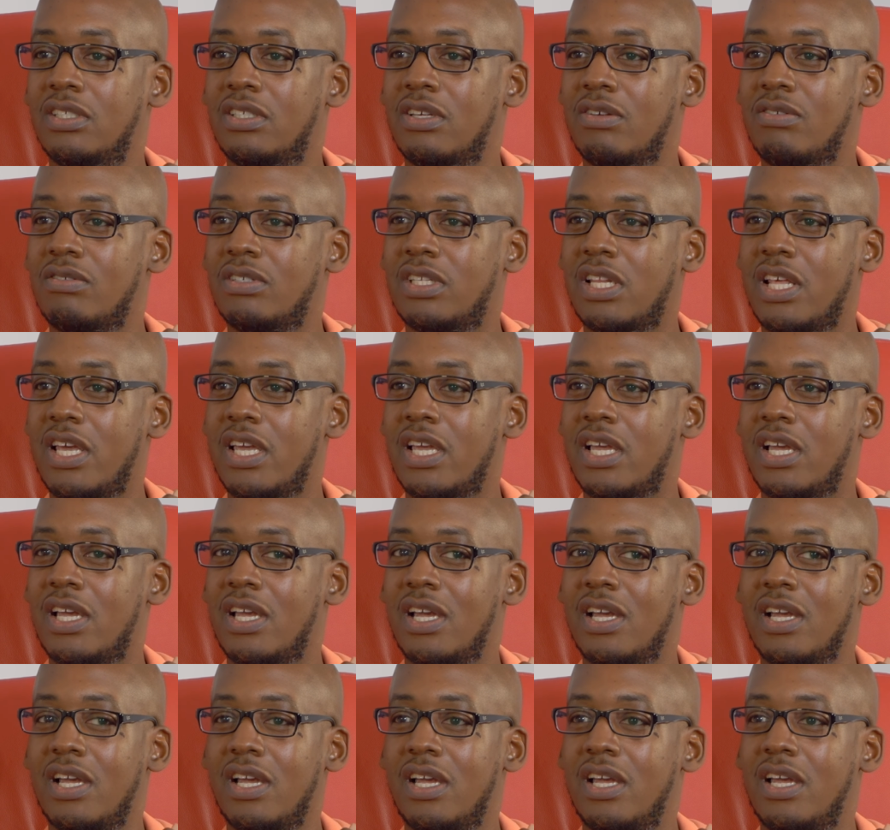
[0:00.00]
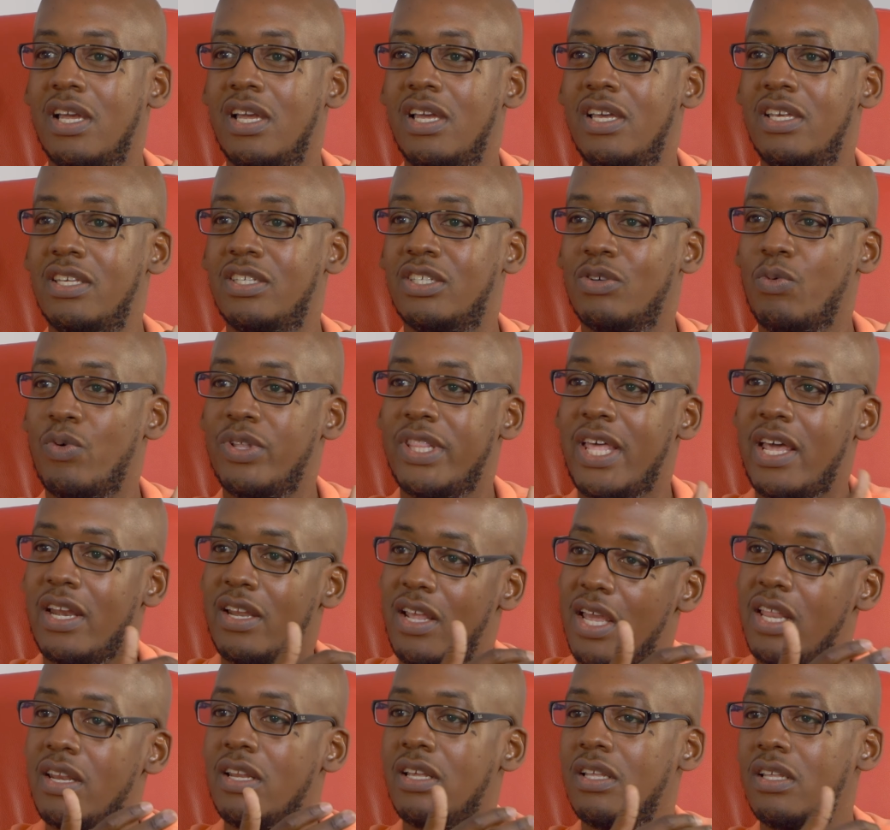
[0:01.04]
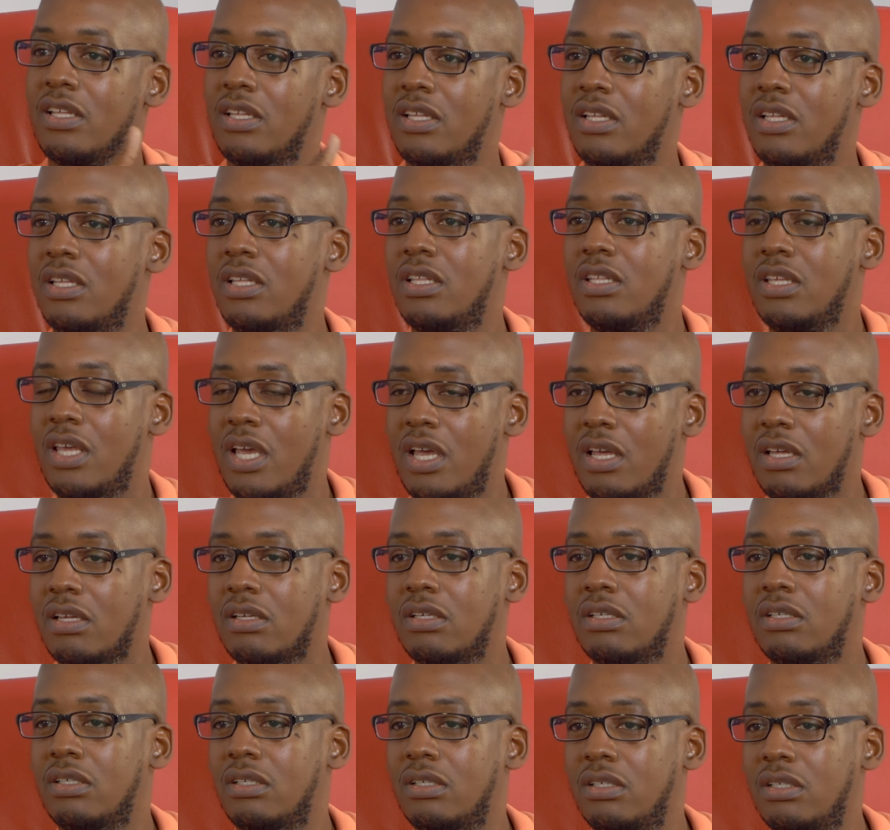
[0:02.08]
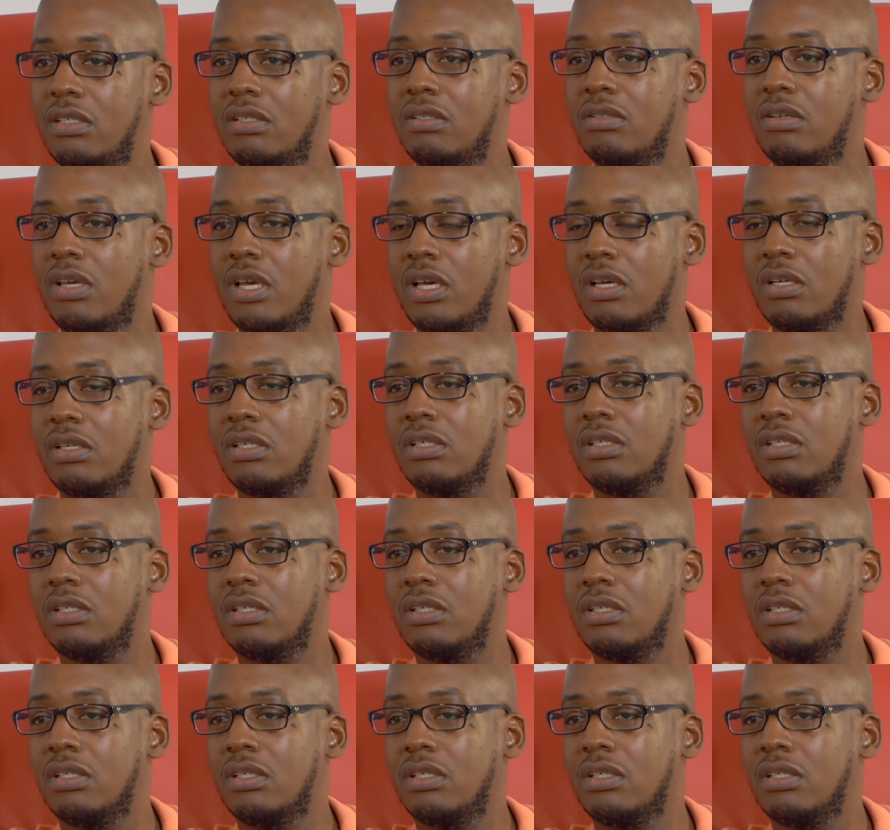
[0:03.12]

So it's like. Yeah. But so that, part of you did. Yeah. Yeah.